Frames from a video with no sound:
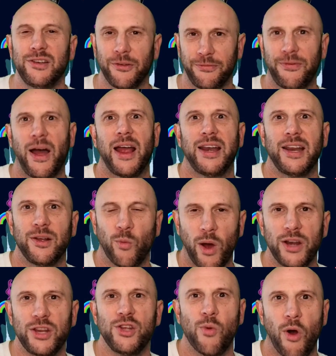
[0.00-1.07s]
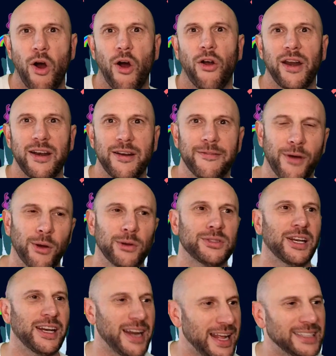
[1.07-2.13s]
defining what you are and evokes
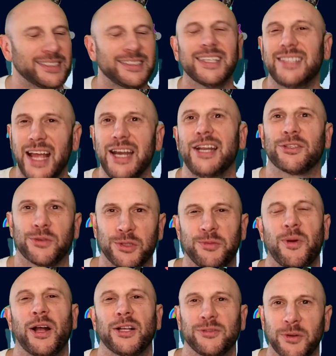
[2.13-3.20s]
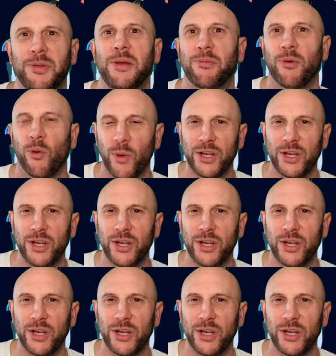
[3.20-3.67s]
an instantaneous response from people,